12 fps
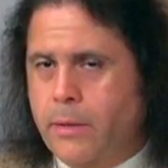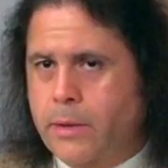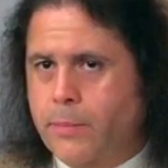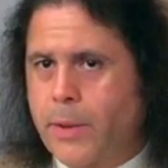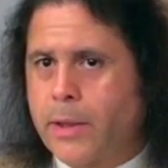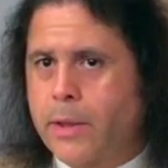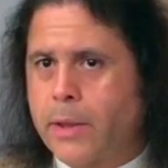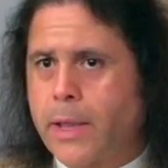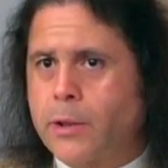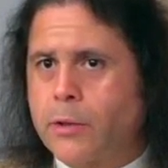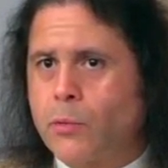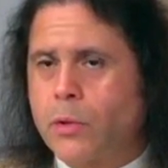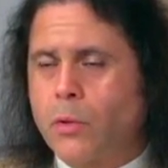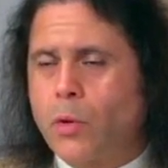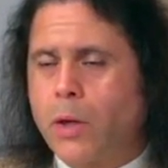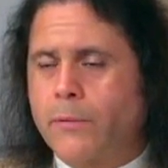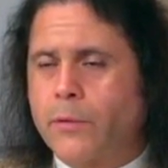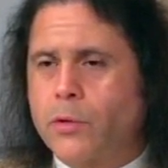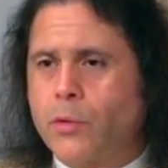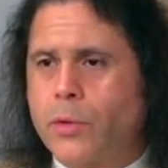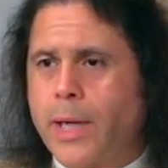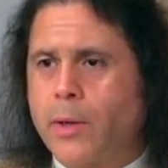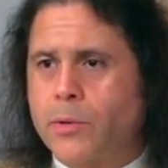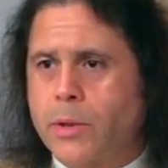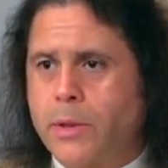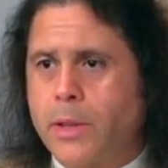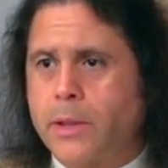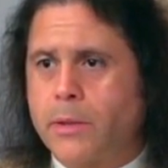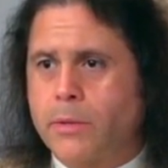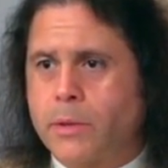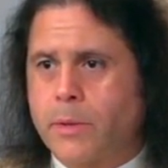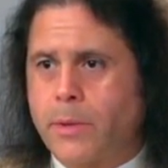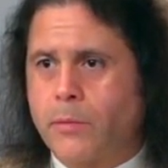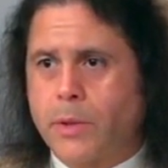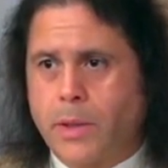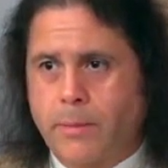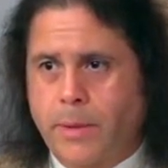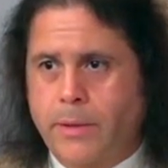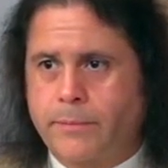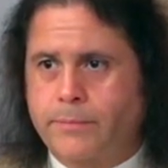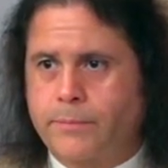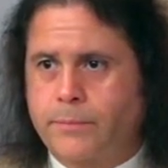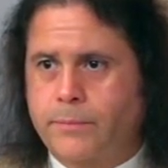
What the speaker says: speculation will go on for 2,000 years about what they mean.